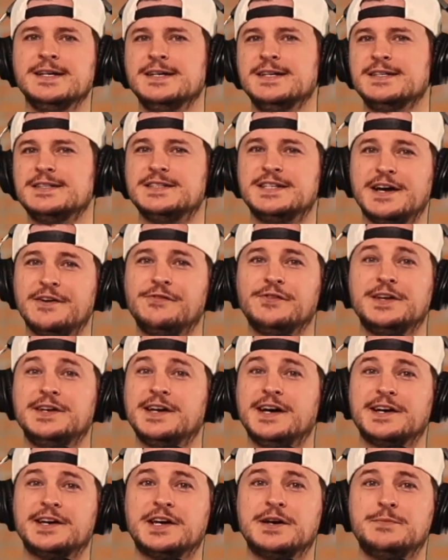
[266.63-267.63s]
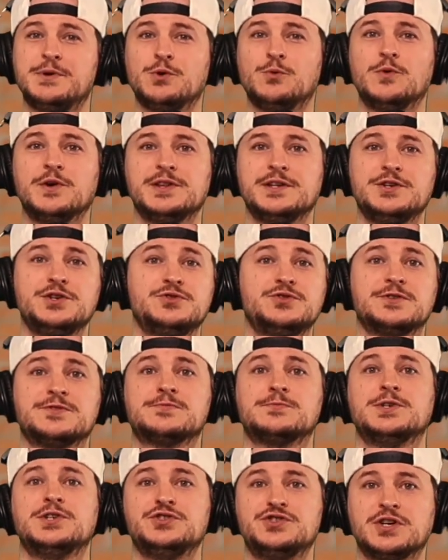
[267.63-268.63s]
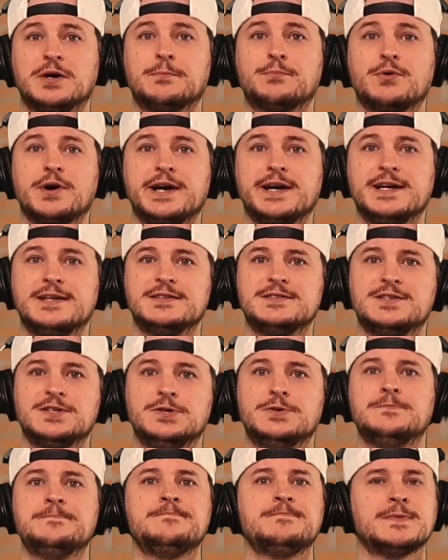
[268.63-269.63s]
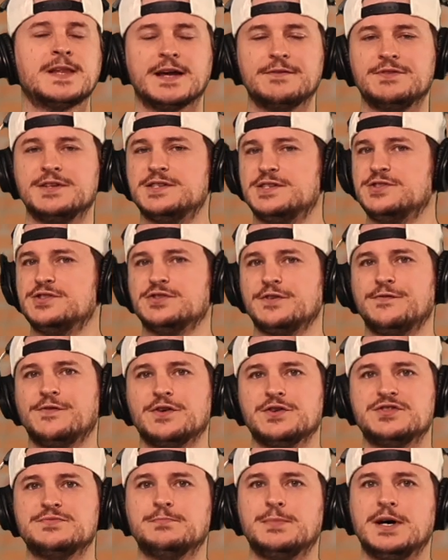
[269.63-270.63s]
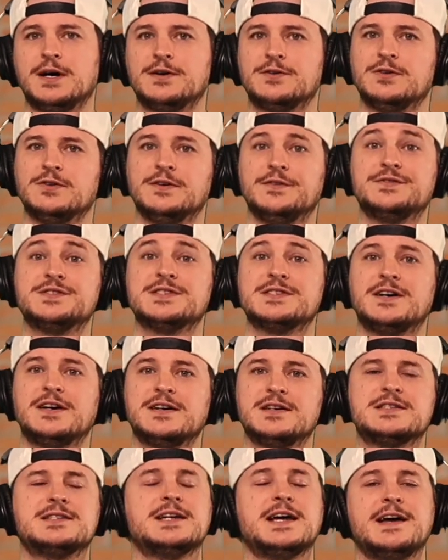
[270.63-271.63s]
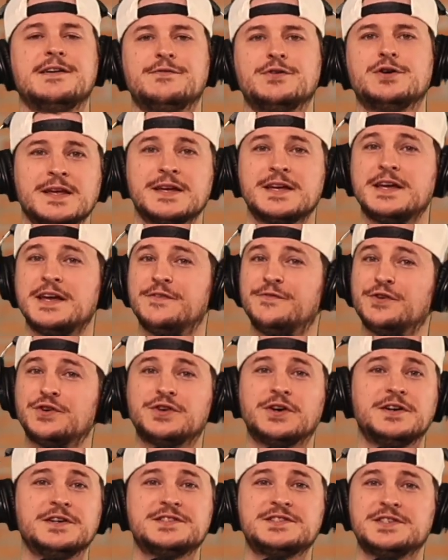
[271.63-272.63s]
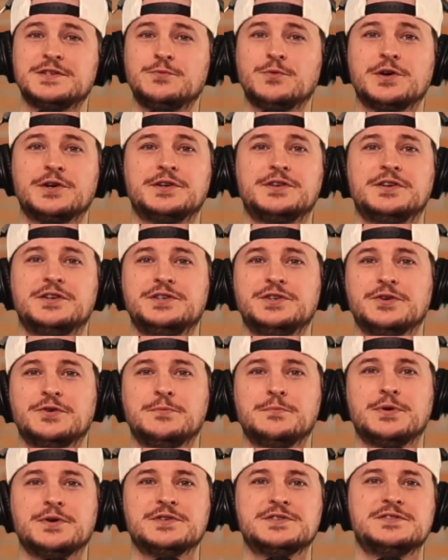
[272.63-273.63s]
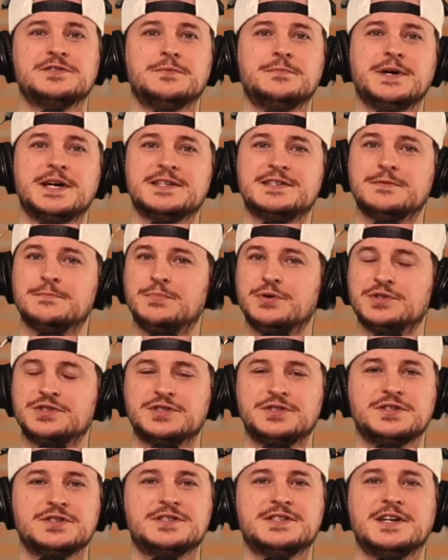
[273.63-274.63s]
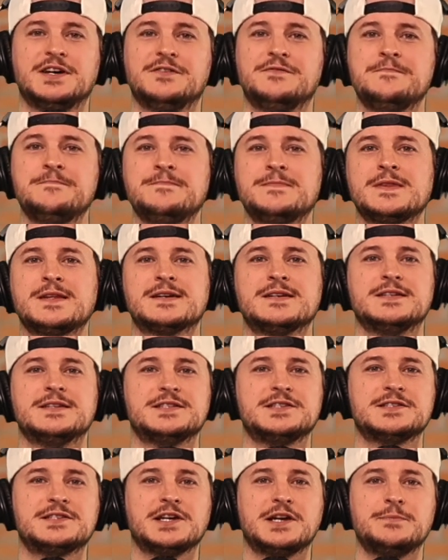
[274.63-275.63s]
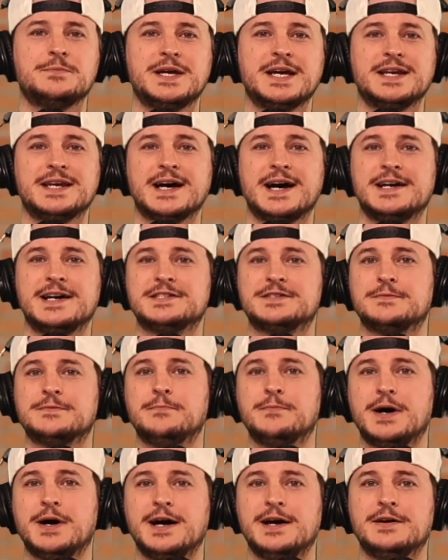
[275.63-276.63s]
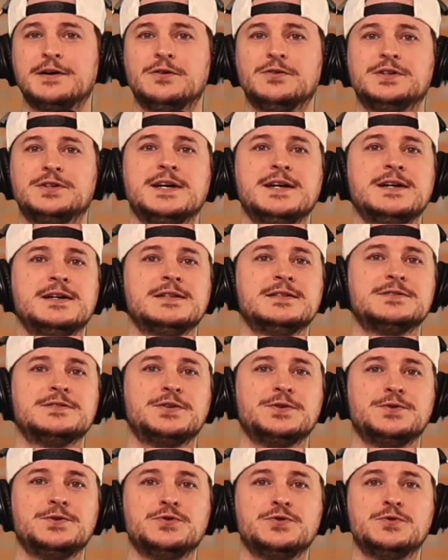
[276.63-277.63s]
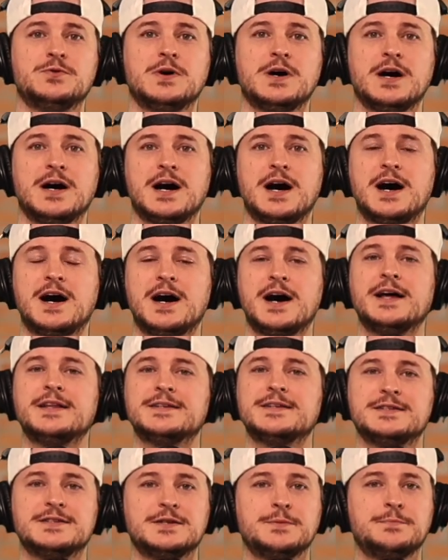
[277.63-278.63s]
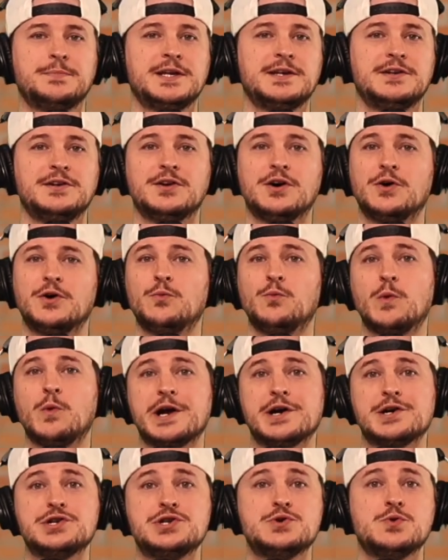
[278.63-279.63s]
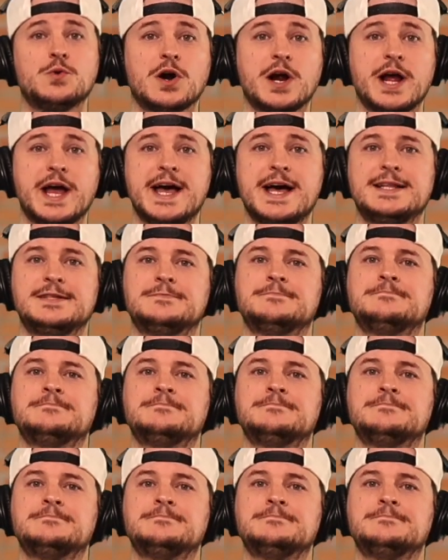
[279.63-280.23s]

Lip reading: definitely not going to be one that you just want to jump right into if this is your first bottle of sauce ever. If you're constantly working on your own personal best and pushing yourself, this is going to be a nice mild to hot, depending on where you are at,